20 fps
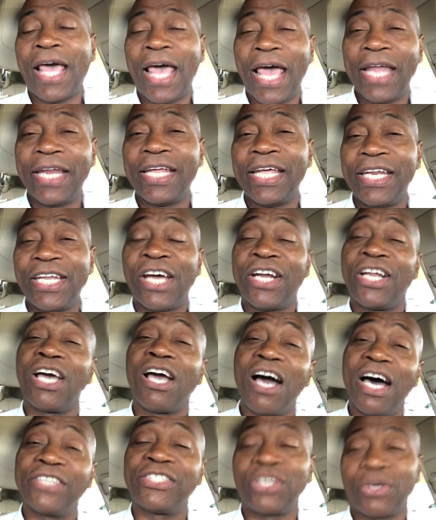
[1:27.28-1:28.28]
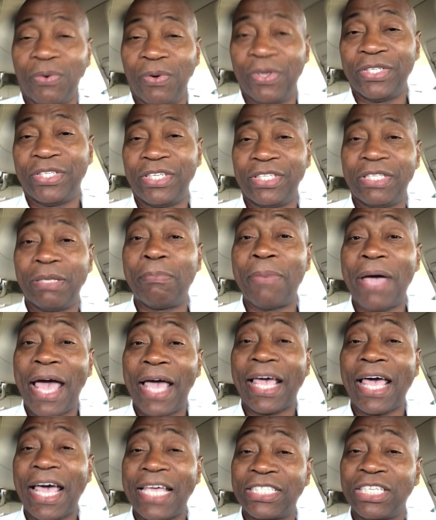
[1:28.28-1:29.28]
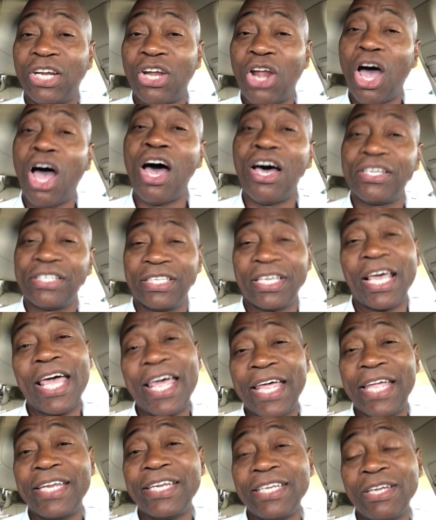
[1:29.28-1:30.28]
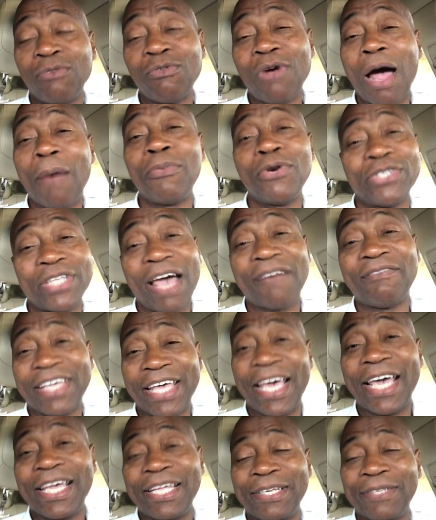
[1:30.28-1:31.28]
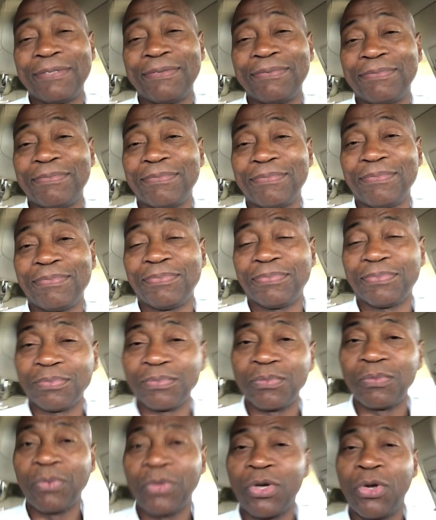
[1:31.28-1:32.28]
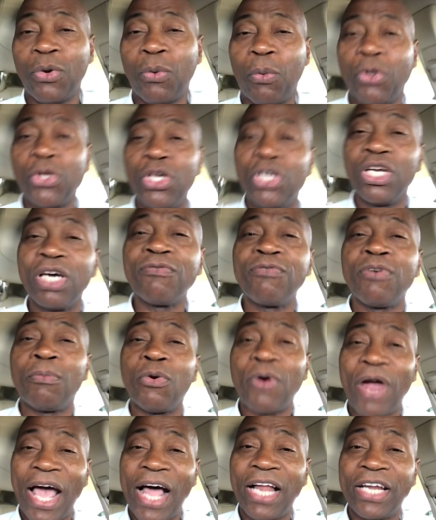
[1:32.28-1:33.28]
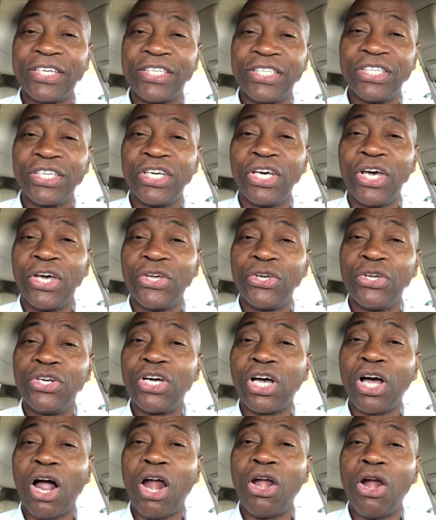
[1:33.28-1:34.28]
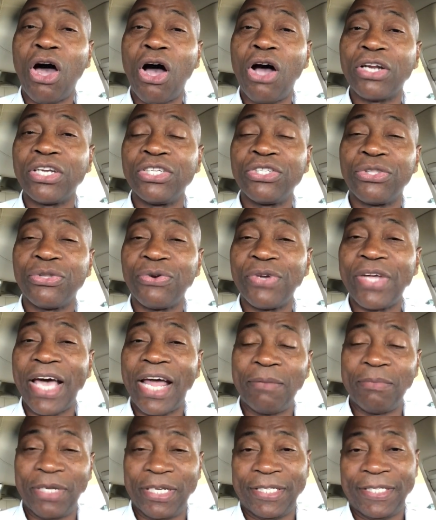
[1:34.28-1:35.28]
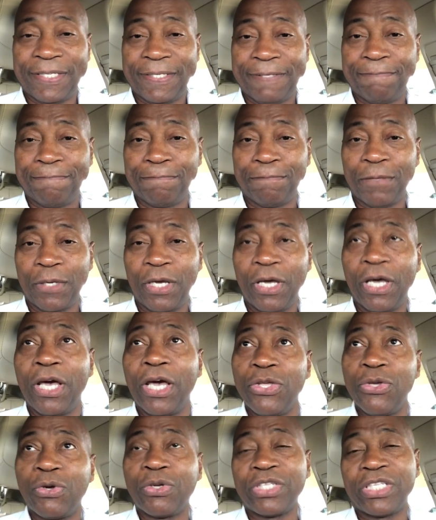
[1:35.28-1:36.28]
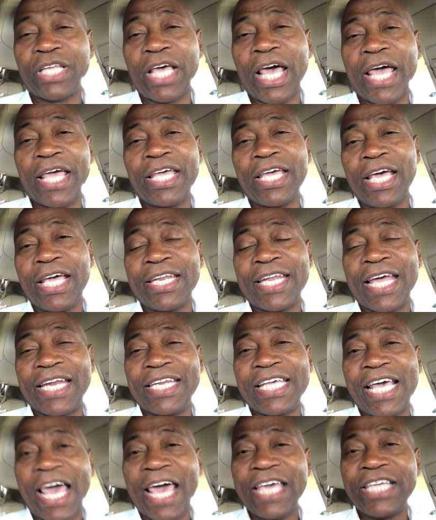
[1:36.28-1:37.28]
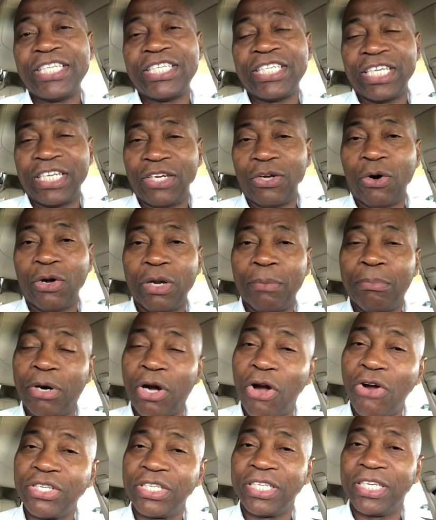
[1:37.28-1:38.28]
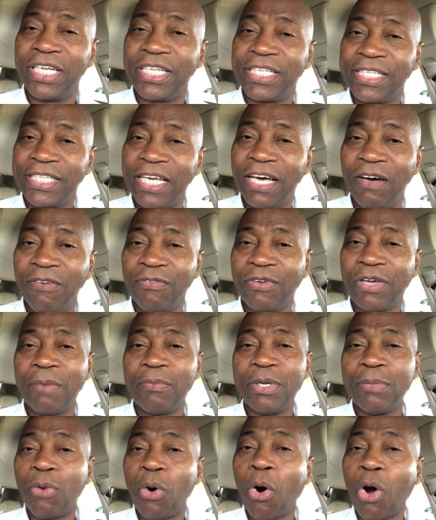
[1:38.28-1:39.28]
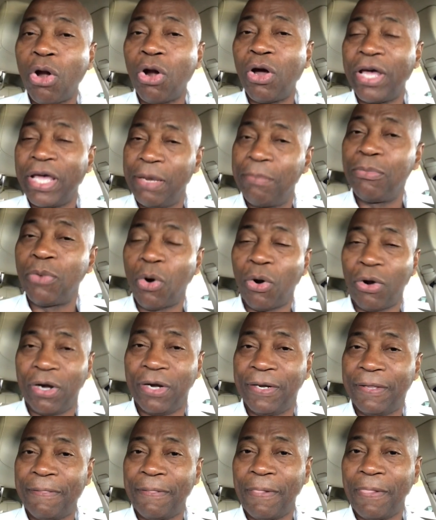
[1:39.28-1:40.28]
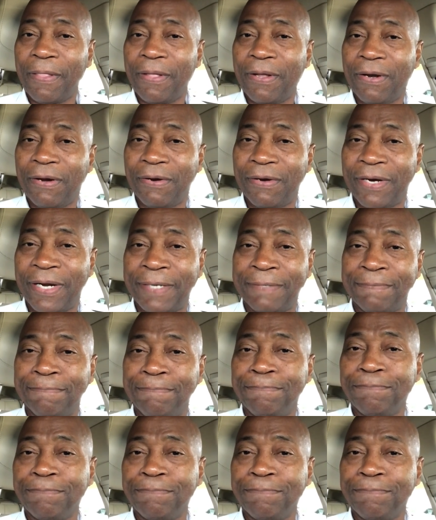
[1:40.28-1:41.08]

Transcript: And then there are the consequences. The bank has a loss and the robbers have a gain. When you look for morality, you look along these three elements. You could say that the agent or the person itself can be moral or immoral. Right?